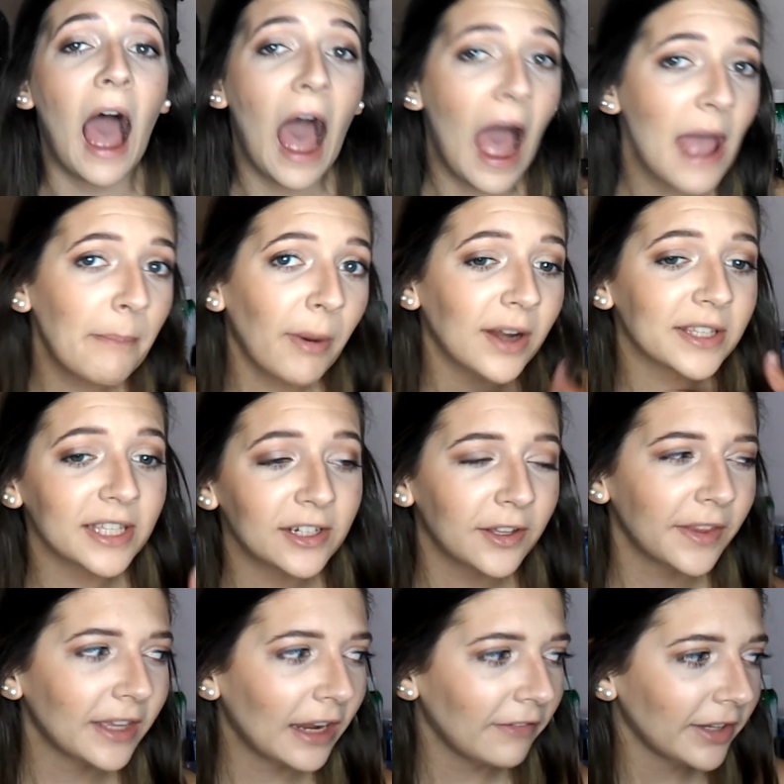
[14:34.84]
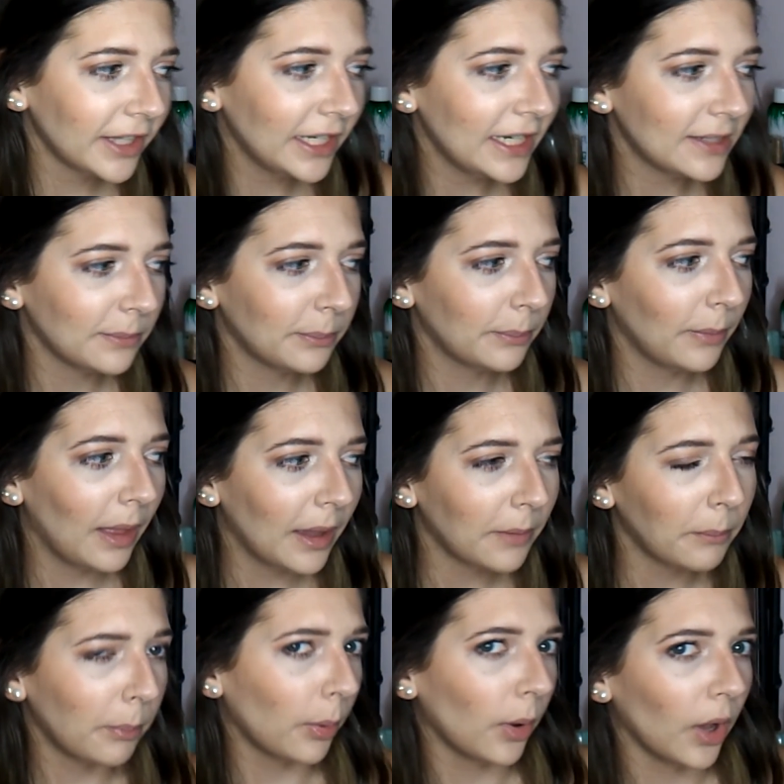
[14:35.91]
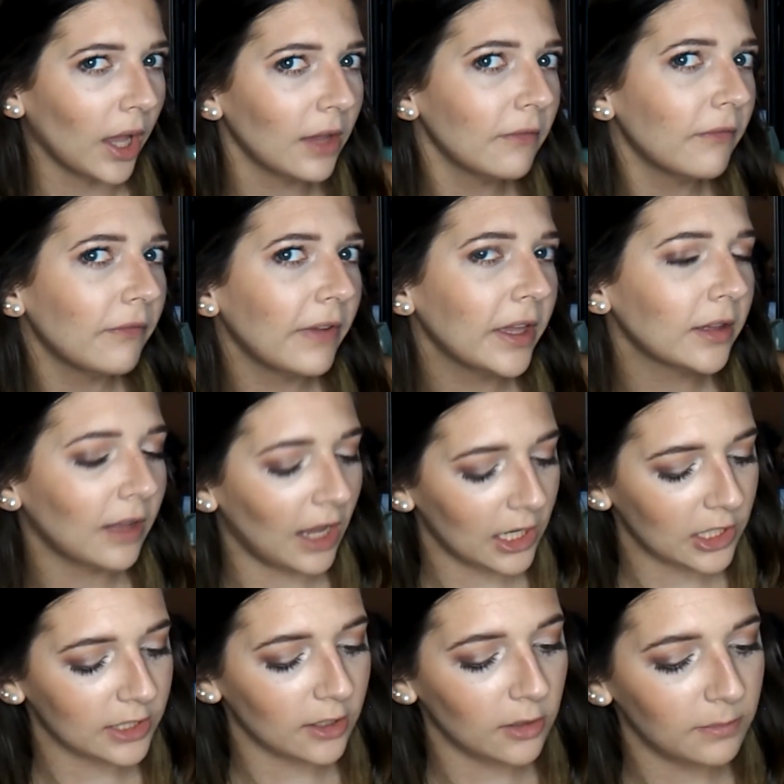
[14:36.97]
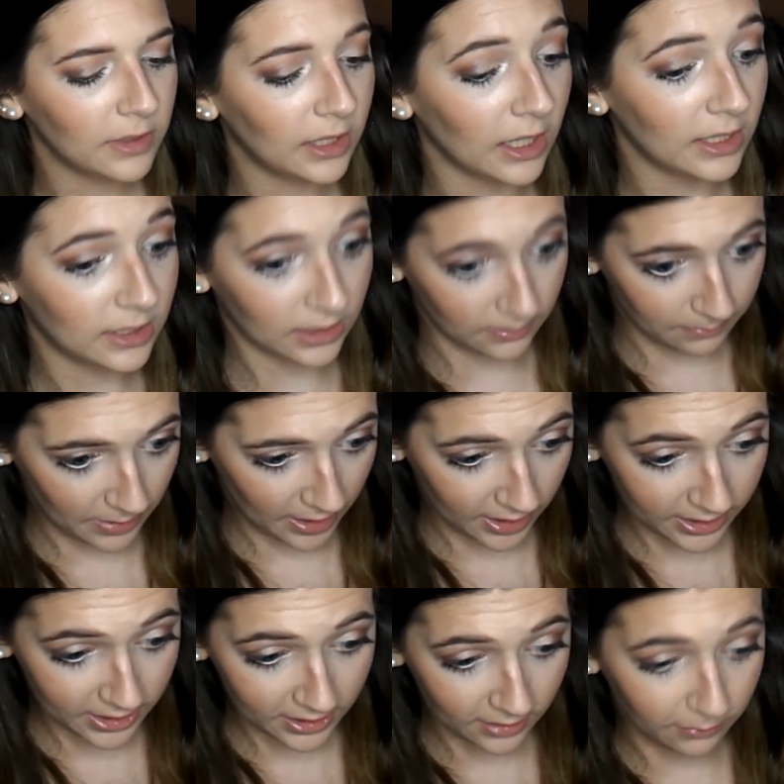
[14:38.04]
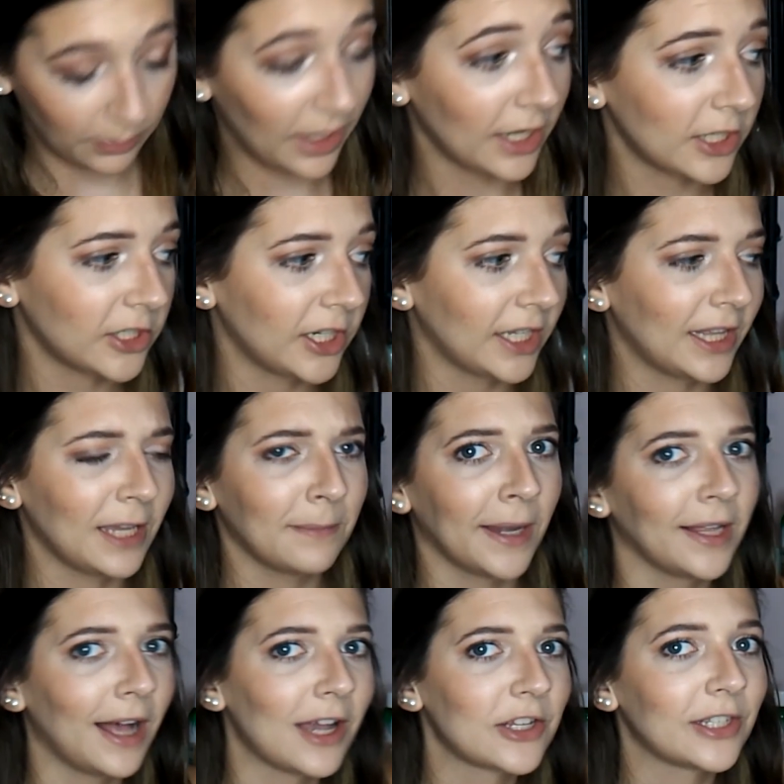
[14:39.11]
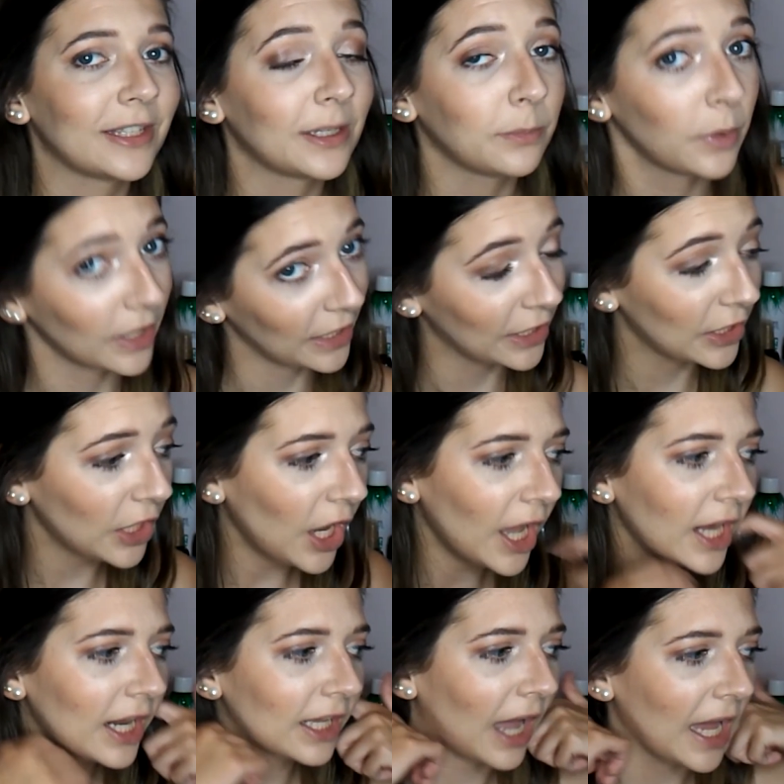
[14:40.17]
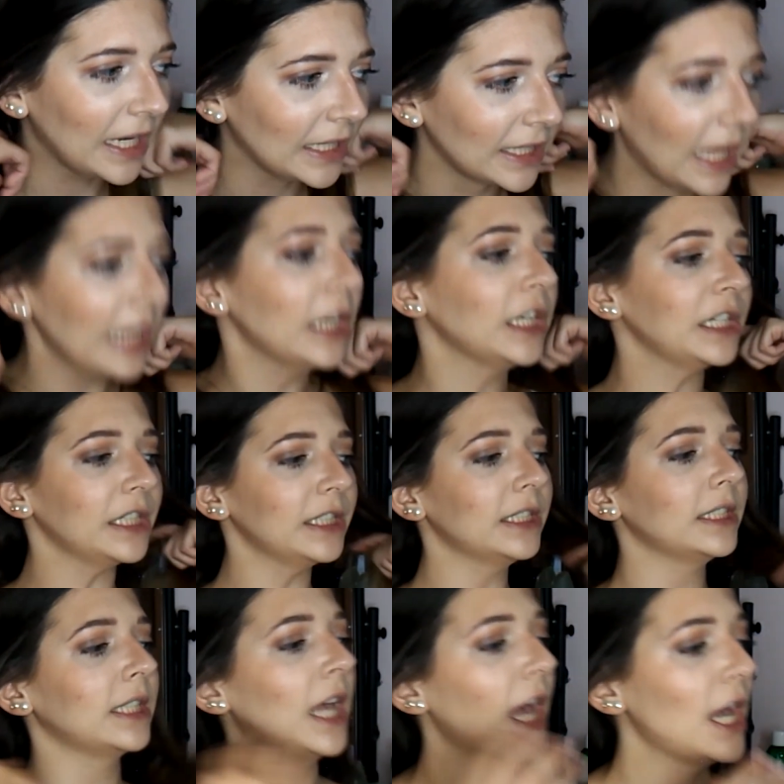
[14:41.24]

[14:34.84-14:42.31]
I personally don't think I really need to like put fake lashes on because compared to the picture, I think my lashes look pretty good and kind of like hers.